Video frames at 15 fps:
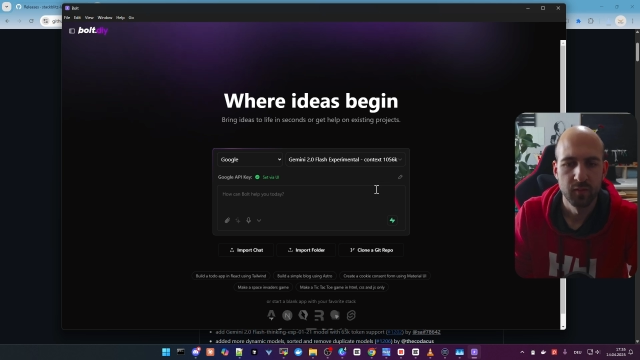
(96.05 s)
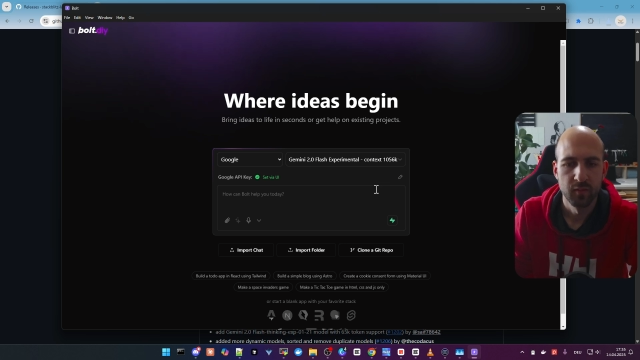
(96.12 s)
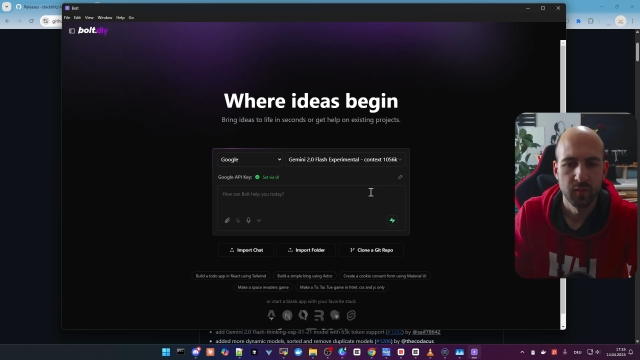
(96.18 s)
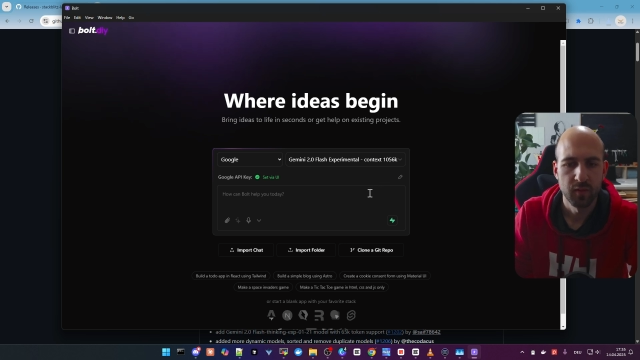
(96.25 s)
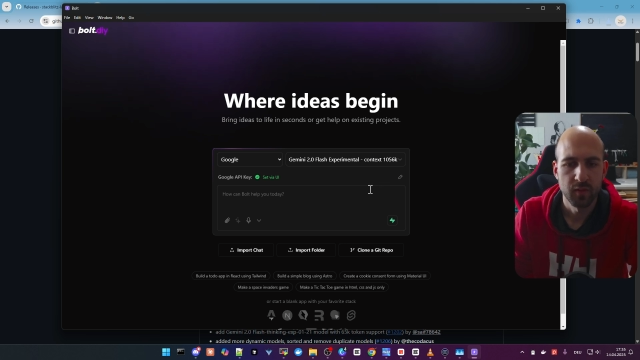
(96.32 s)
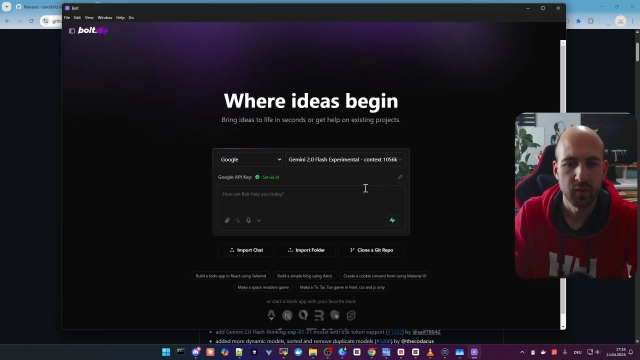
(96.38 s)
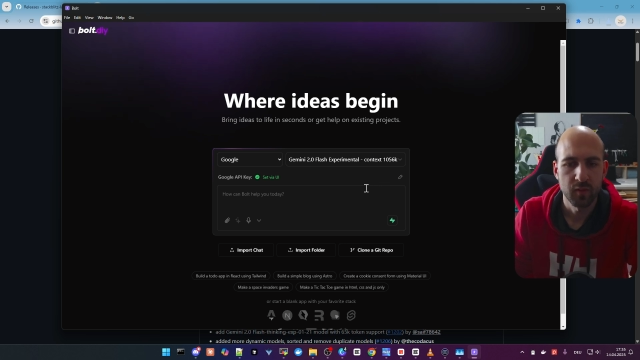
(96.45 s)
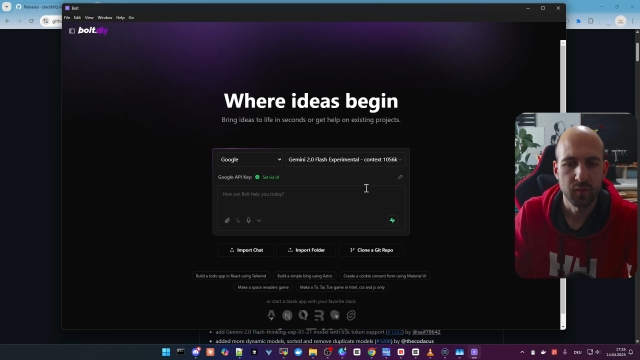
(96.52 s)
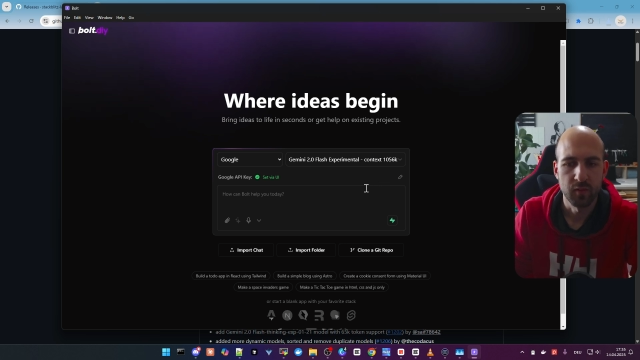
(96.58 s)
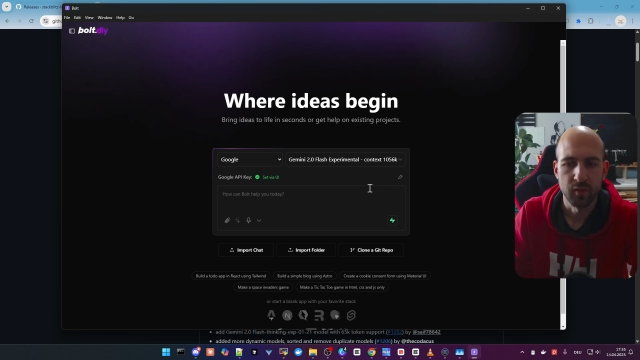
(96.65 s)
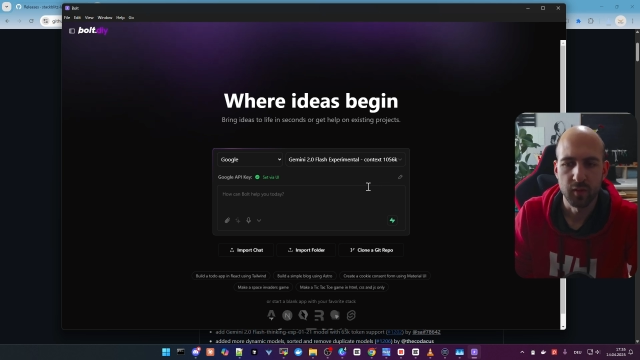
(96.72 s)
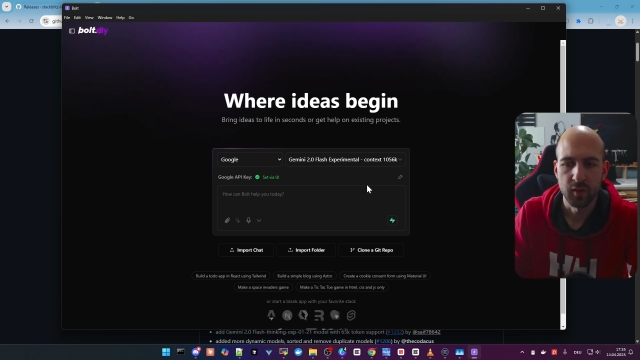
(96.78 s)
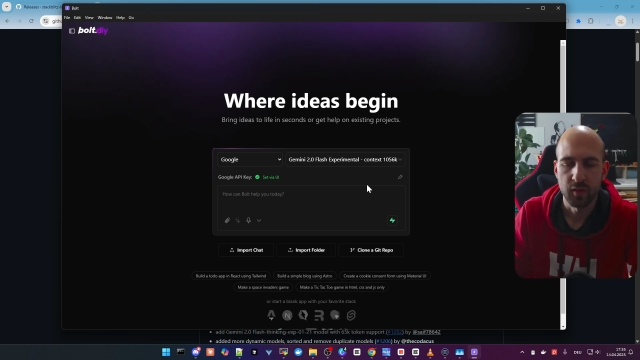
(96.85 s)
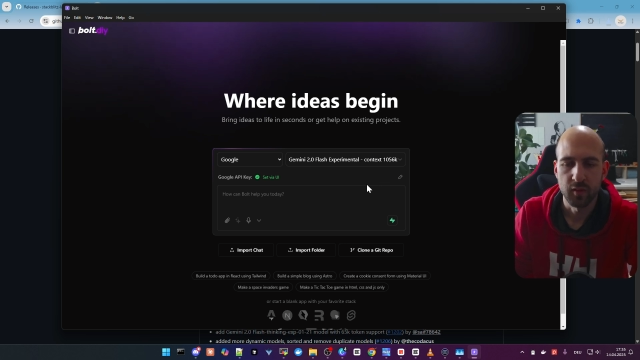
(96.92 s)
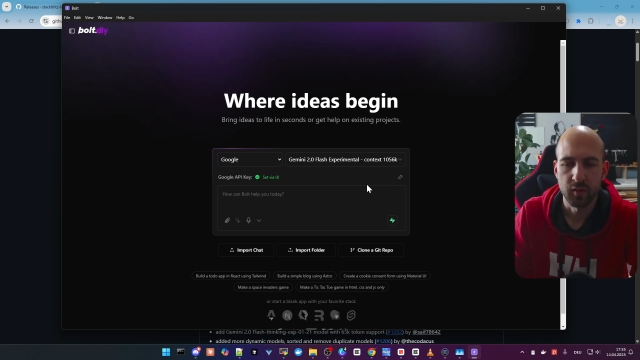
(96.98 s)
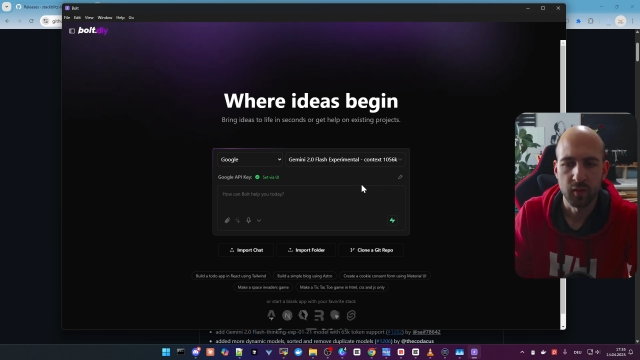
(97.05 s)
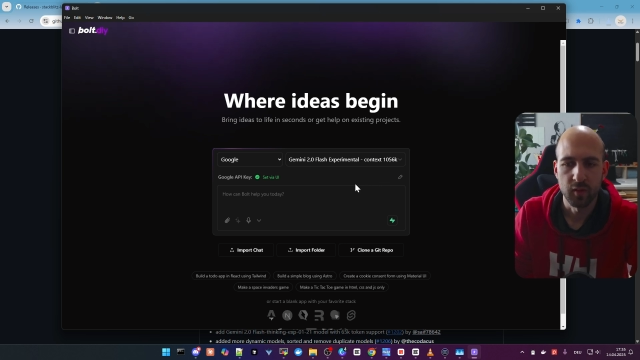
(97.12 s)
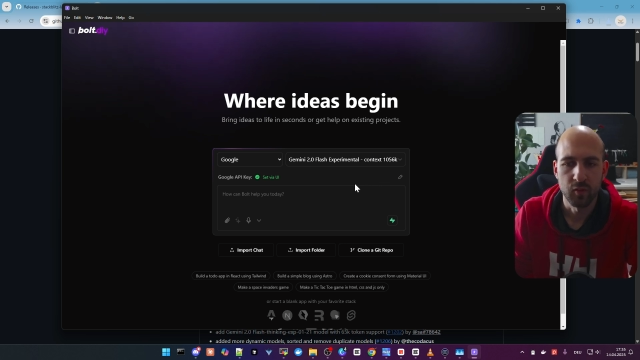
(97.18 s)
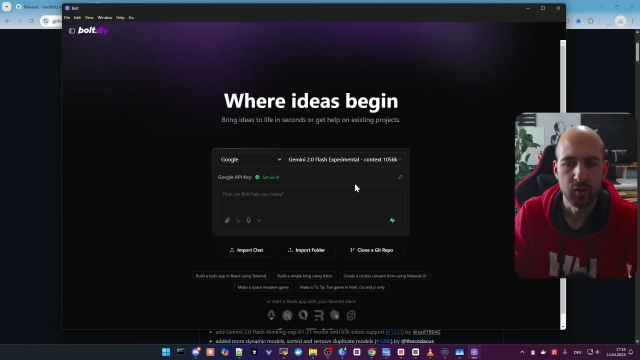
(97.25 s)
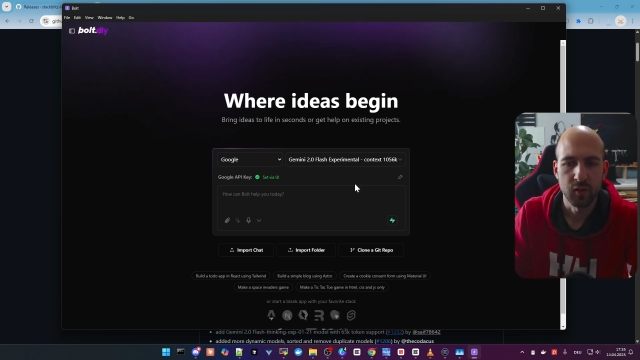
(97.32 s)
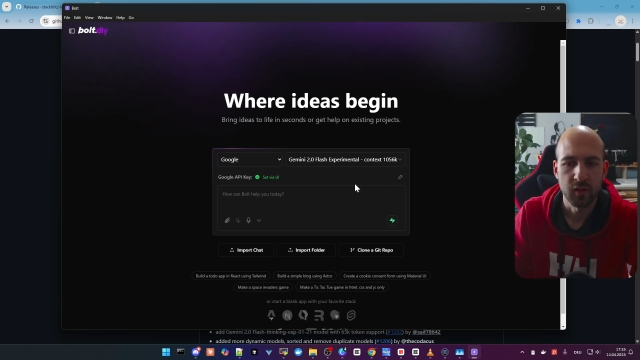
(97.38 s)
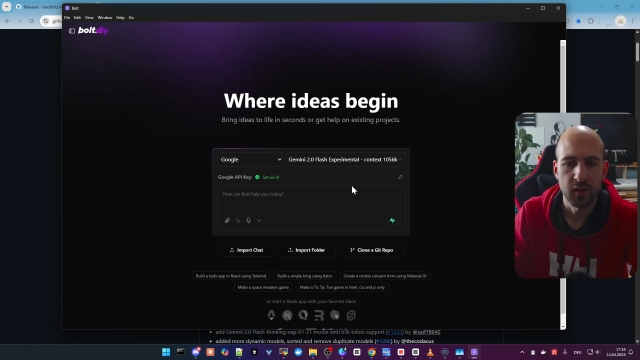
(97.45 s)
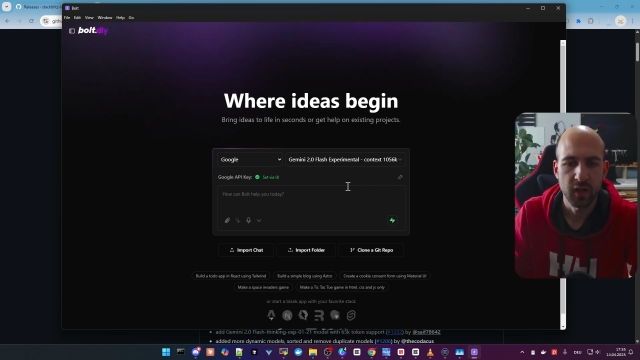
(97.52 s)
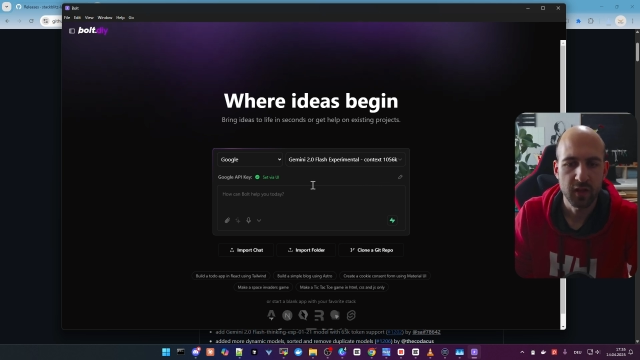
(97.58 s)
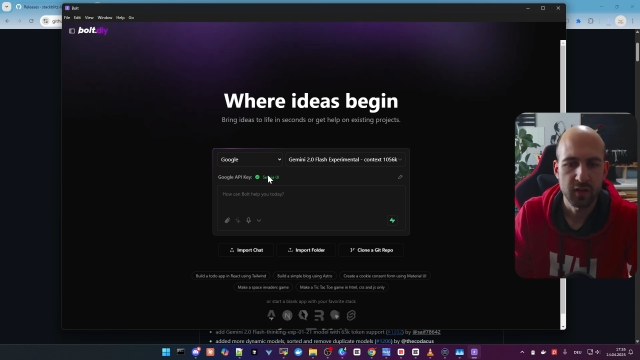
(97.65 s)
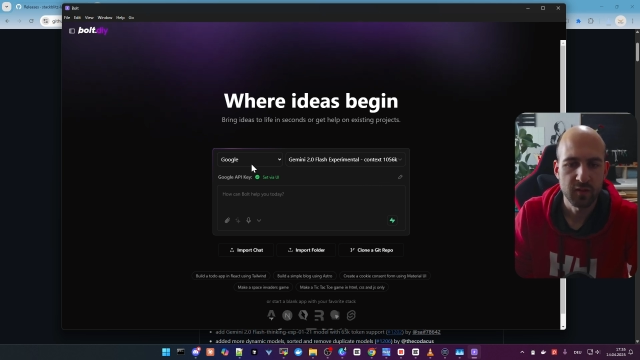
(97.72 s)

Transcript: so in the local cache,